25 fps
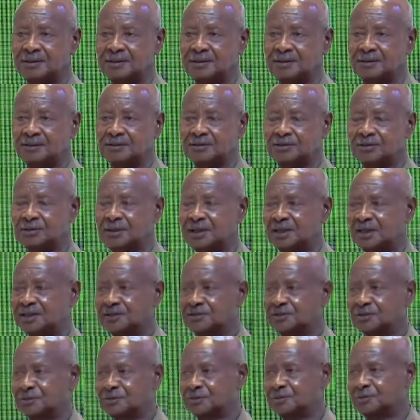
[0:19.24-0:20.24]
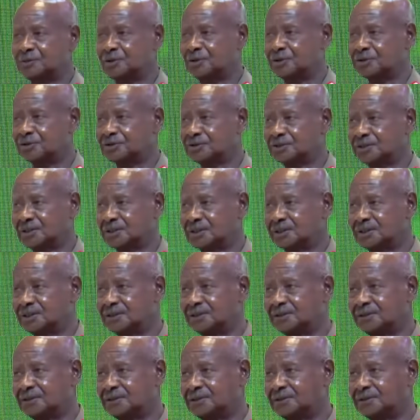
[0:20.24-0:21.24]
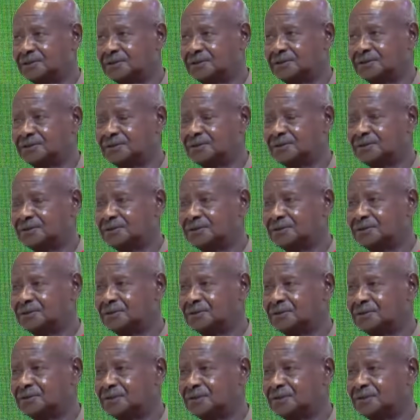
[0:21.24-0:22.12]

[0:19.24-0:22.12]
so I told Muhoozi, you